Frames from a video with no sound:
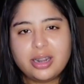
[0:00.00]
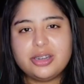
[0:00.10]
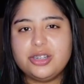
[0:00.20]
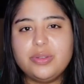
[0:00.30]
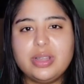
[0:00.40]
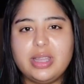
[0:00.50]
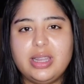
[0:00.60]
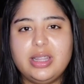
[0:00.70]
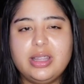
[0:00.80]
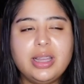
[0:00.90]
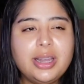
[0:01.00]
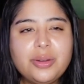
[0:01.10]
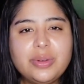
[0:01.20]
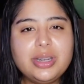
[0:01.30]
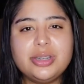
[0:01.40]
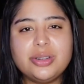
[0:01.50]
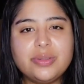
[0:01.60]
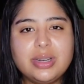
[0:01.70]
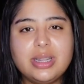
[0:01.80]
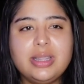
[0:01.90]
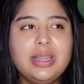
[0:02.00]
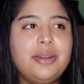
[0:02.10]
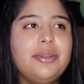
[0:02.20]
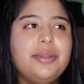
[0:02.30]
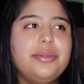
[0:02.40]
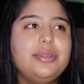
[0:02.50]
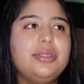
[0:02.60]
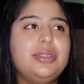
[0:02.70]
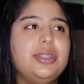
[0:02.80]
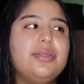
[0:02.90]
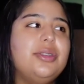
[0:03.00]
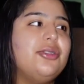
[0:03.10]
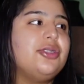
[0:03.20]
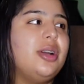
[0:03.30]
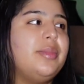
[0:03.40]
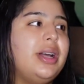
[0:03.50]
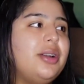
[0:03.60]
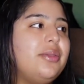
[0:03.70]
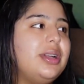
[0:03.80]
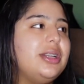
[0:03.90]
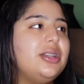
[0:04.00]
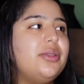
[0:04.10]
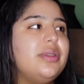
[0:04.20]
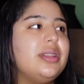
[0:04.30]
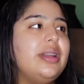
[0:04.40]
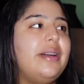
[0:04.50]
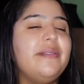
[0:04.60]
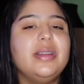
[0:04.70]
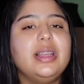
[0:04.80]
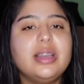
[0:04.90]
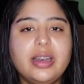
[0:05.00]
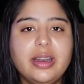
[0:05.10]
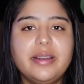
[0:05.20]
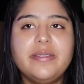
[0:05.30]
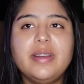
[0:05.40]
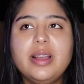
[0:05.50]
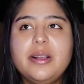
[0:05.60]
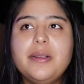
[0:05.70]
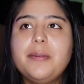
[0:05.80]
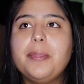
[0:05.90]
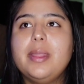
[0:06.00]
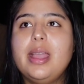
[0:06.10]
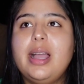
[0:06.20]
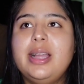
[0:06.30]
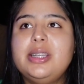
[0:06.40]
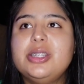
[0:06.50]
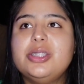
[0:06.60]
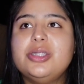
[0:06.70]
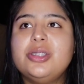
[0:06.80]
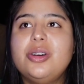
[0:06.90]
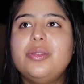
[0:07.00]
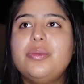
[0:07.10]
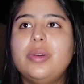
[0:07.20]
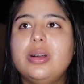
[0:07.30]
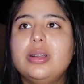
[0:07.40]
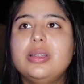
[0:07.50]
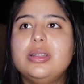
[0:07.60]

deal with anything. I don't want to deal with nothing. I don't want to deal with no drama. I don't want to deal with not feeling good enough. I just don't want